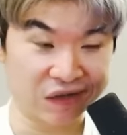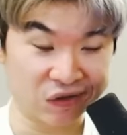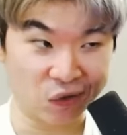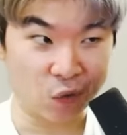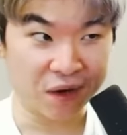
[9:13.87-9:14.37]

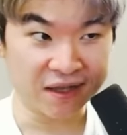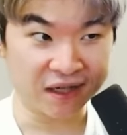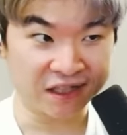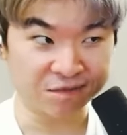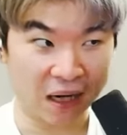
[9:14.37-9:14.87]
The way that
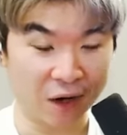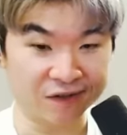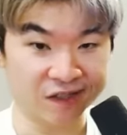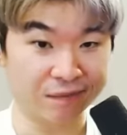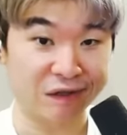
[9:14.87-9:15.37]
his
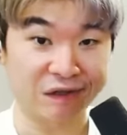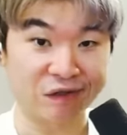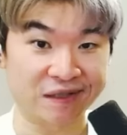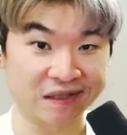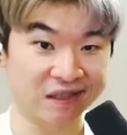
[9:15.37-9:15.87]
powers could be
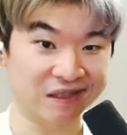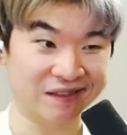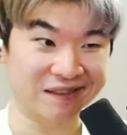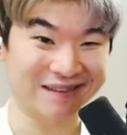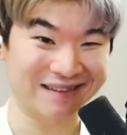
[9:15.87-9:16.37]
used,
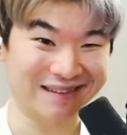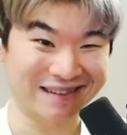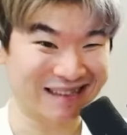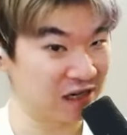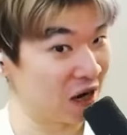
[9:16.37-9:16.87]

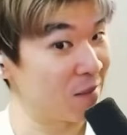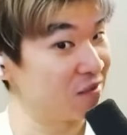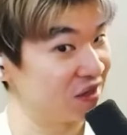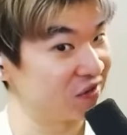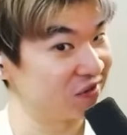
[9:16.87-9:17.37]

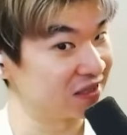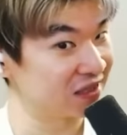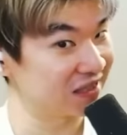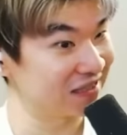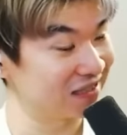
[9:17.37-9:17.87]

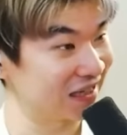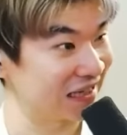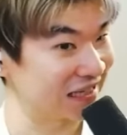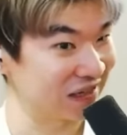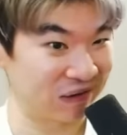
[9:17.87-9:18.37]
abused,
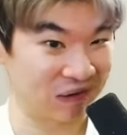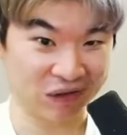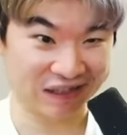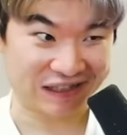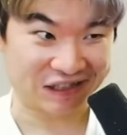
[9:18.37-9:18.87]
like,
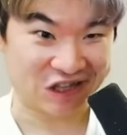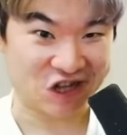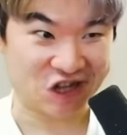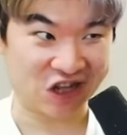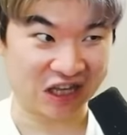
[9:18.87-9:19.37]
holy
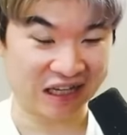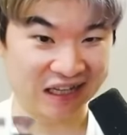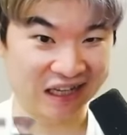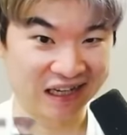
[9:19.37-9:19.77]
shit.